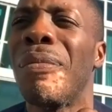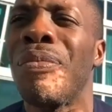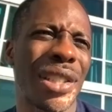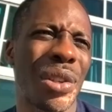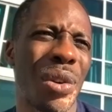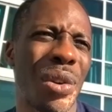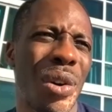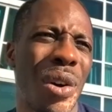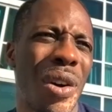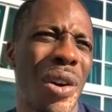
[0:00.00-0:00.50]

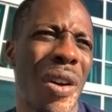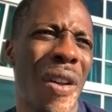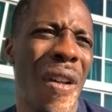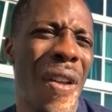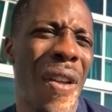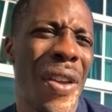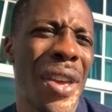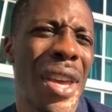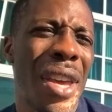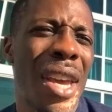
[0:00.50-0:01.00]
So
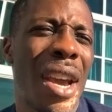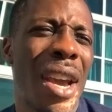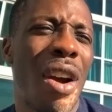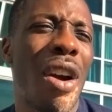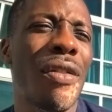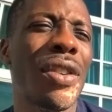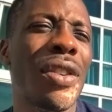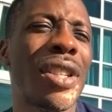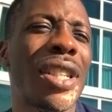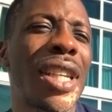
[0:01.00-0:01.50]

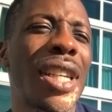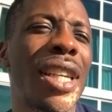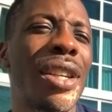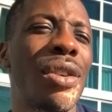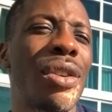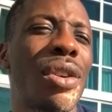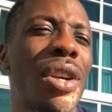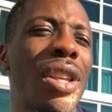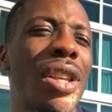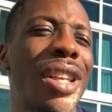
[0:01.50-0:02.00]
obviously,
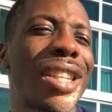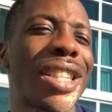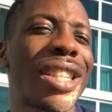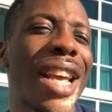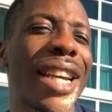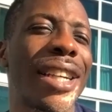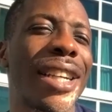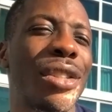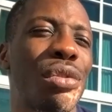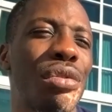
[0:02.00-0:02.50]
it's
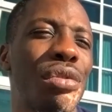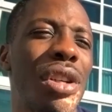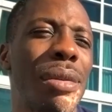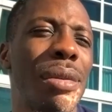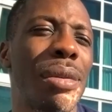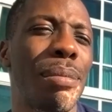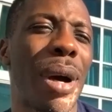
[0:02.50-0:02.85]
like a dream.